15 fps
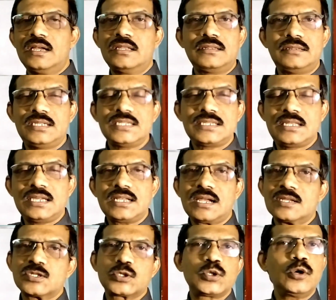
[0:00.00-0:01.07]
There
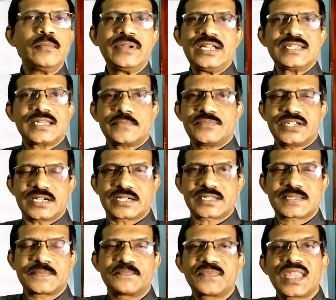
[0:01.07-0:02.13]
are so many subjects.